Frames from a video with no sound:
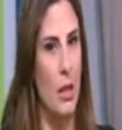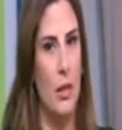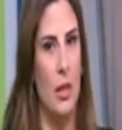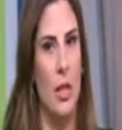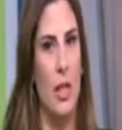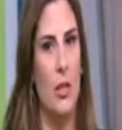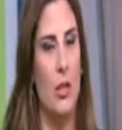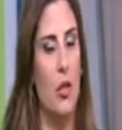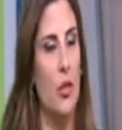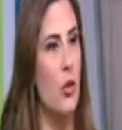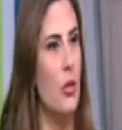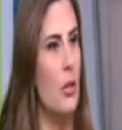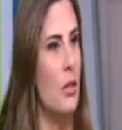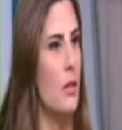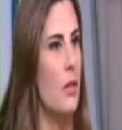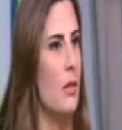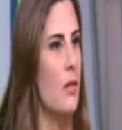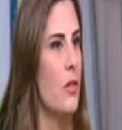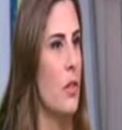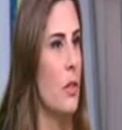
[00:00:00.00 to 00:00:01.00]

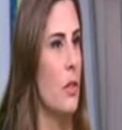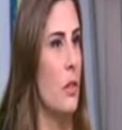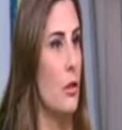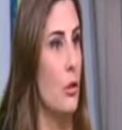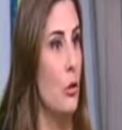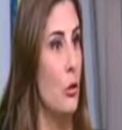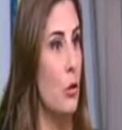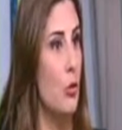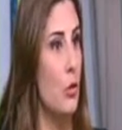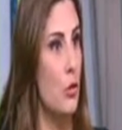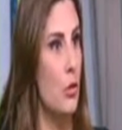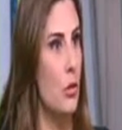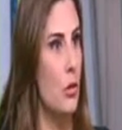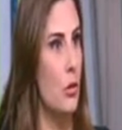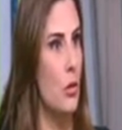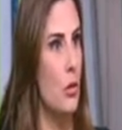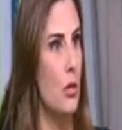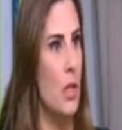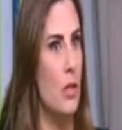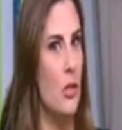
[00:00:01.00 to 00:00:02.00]
initiatives and
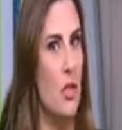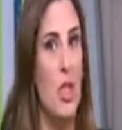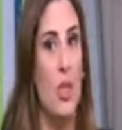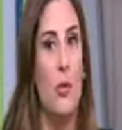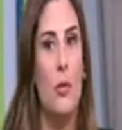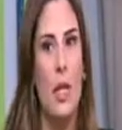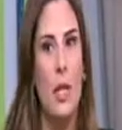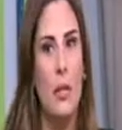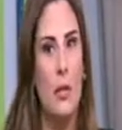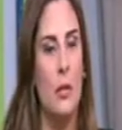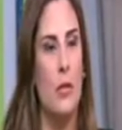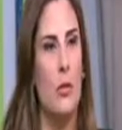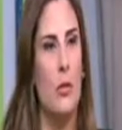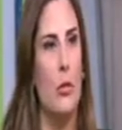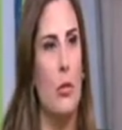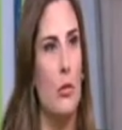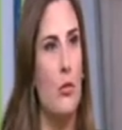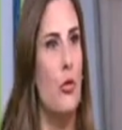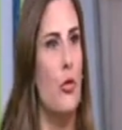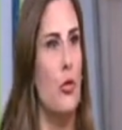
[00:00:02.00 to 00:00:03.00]
solutions, integrated
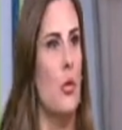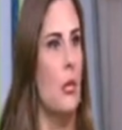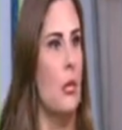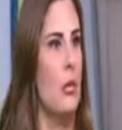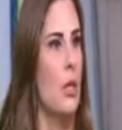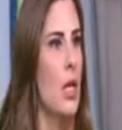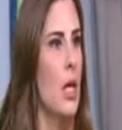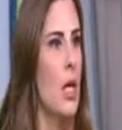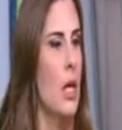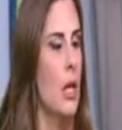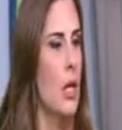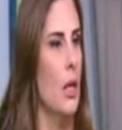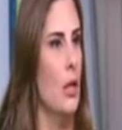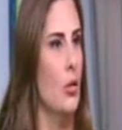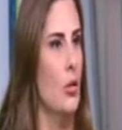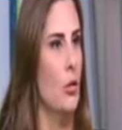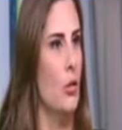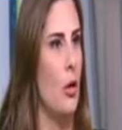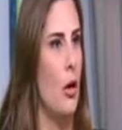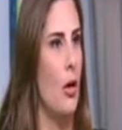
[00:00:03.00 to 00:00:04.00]
solutions
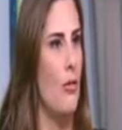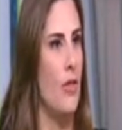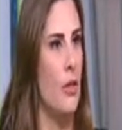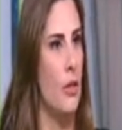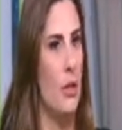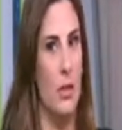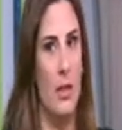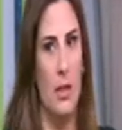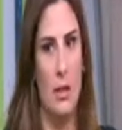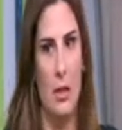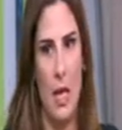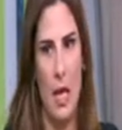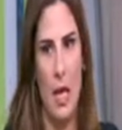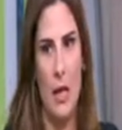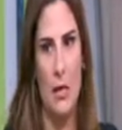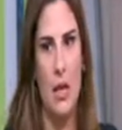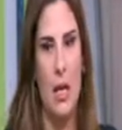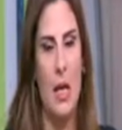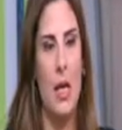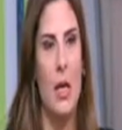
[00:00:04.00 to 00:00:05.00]
to cover this
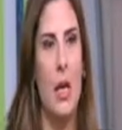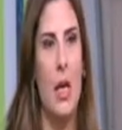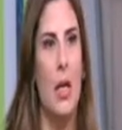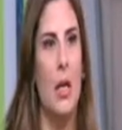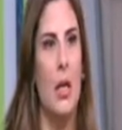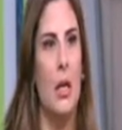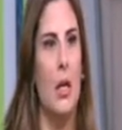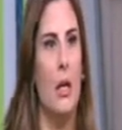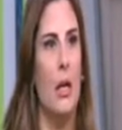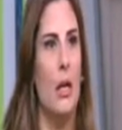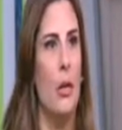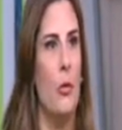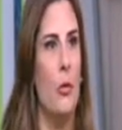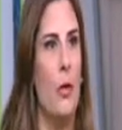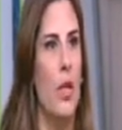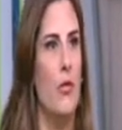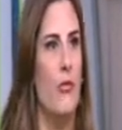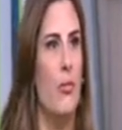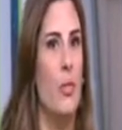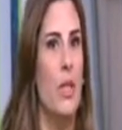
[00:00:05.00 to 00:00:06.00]
area.
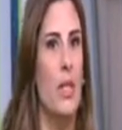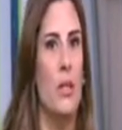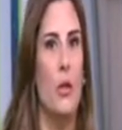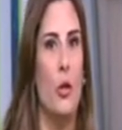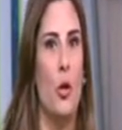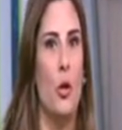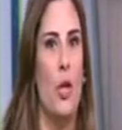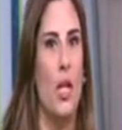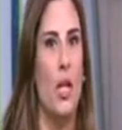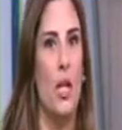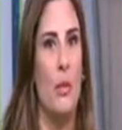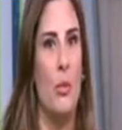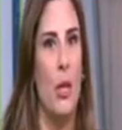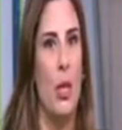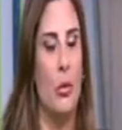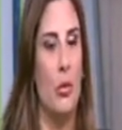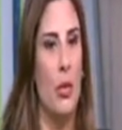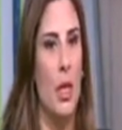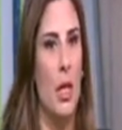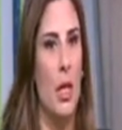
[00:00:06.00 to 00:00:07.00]
We have been talking
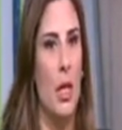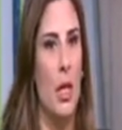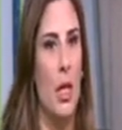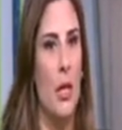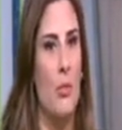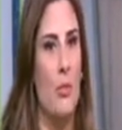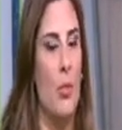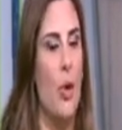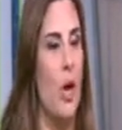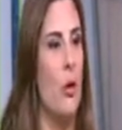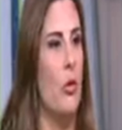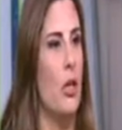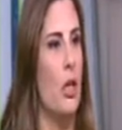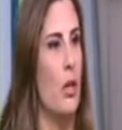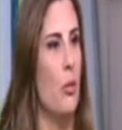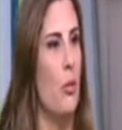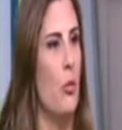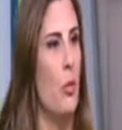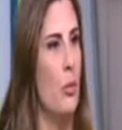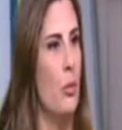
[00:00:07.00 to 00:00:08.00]
about
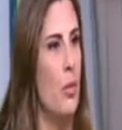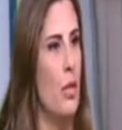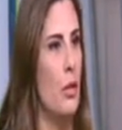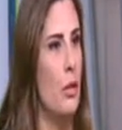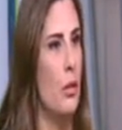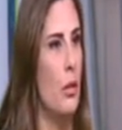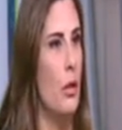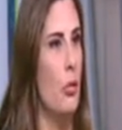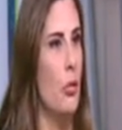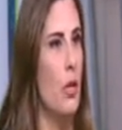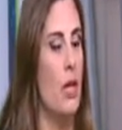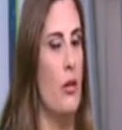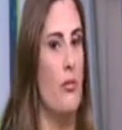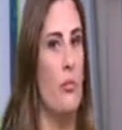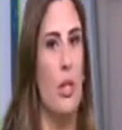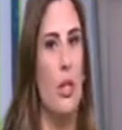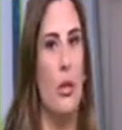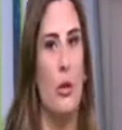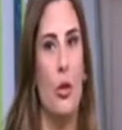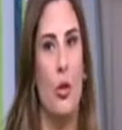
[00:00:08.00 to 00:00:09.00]
empowering women. We have
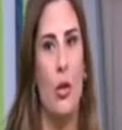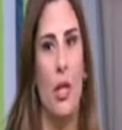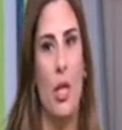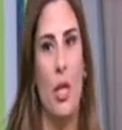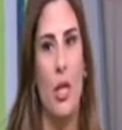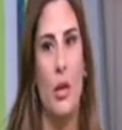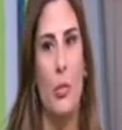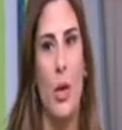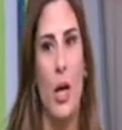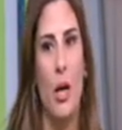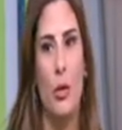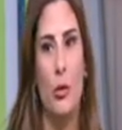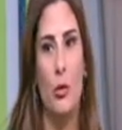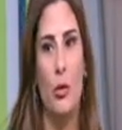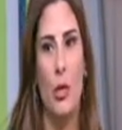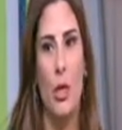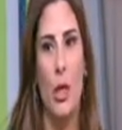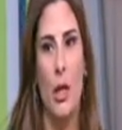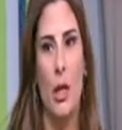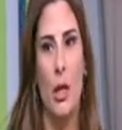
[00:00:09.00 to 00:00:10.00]
been talking
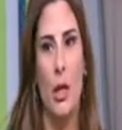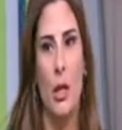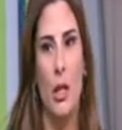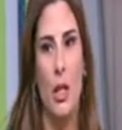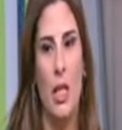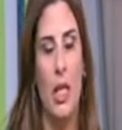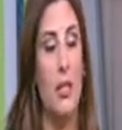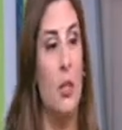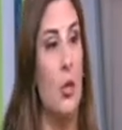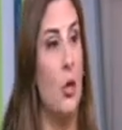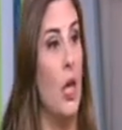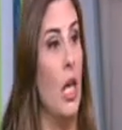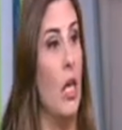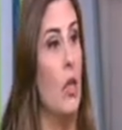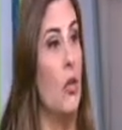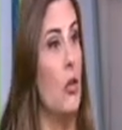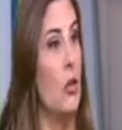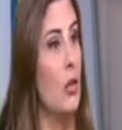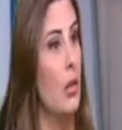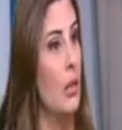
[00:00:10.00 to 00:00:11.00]
about
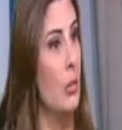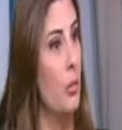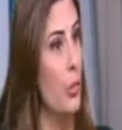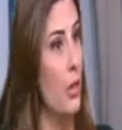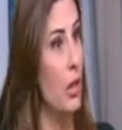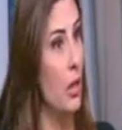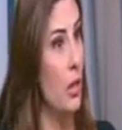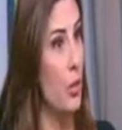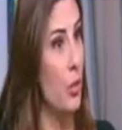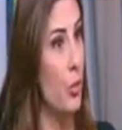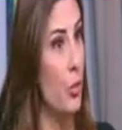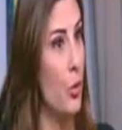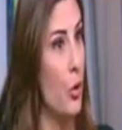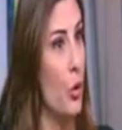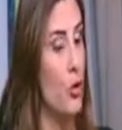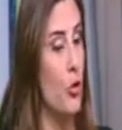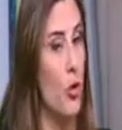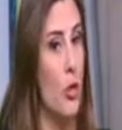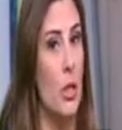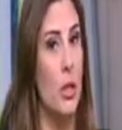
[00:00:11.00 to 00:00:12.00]
educational
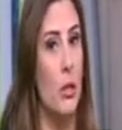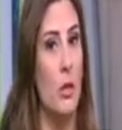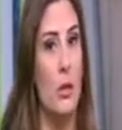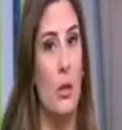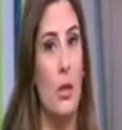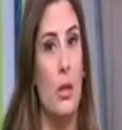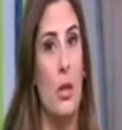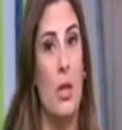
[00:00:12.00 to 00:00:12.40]
projects,